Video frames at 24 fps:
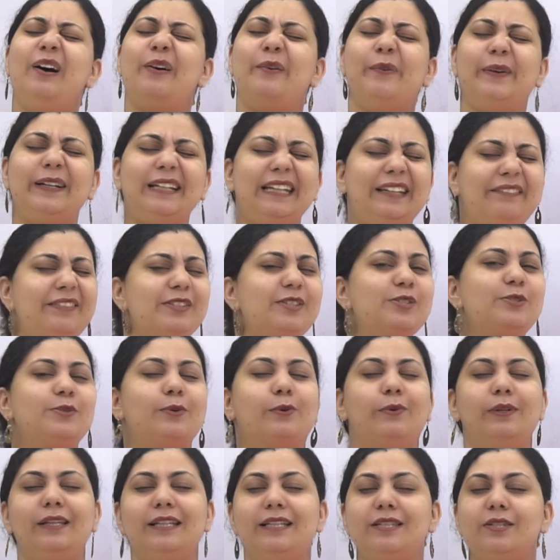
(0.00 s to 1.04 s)
Whatever
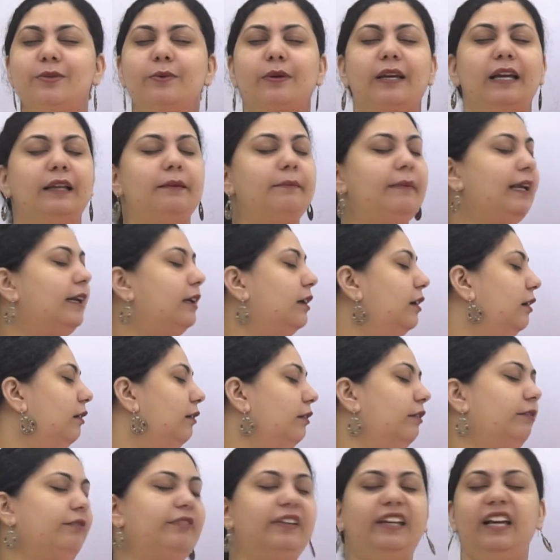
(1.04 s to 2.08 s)
stories you can make,
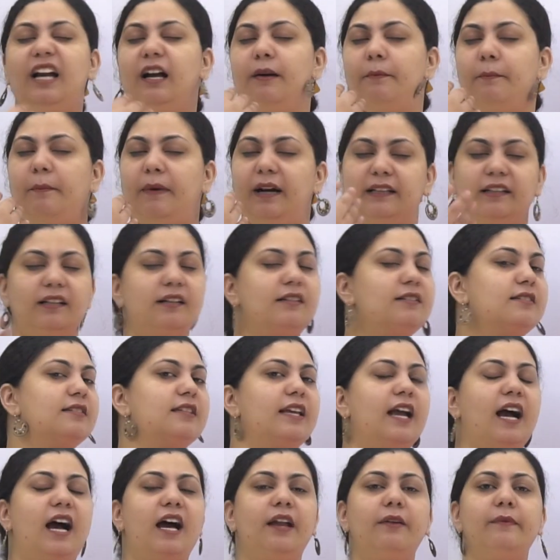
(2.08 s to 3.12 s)
we are mothers,
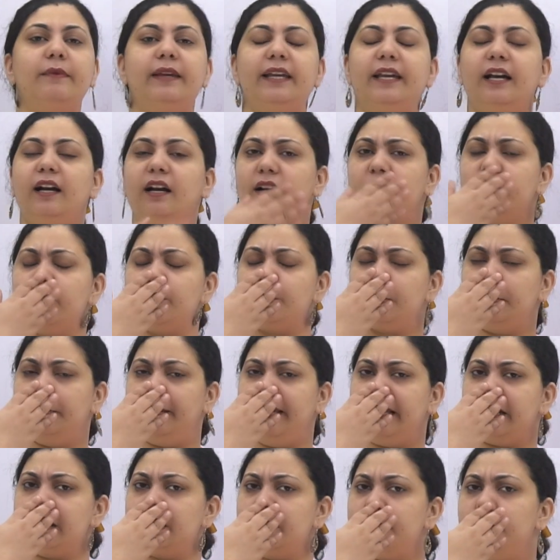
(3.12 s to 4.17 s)
yaar, you should be
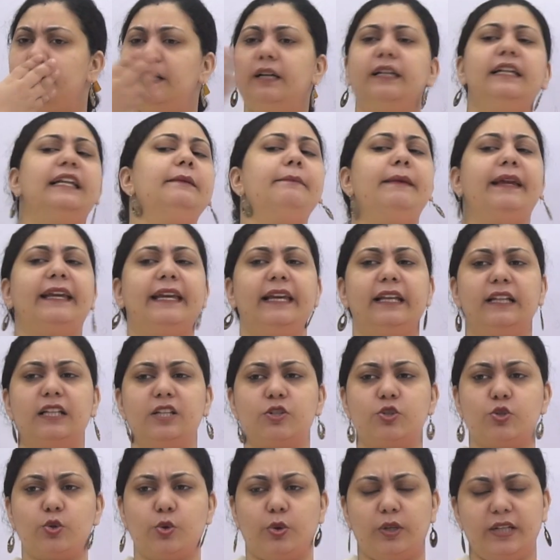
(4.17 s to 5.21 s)
expert in making
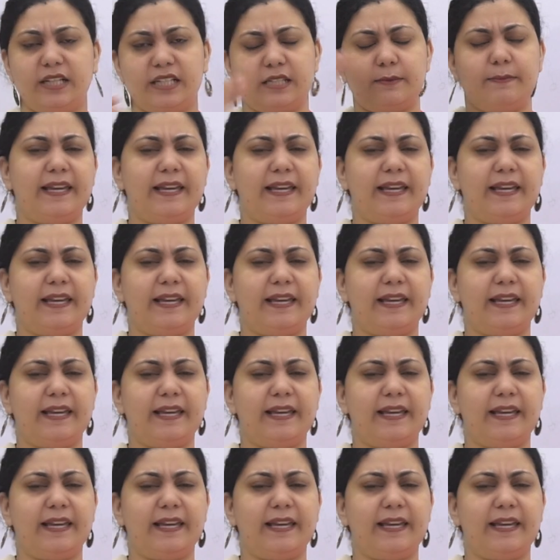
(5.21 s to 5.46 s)
these stories.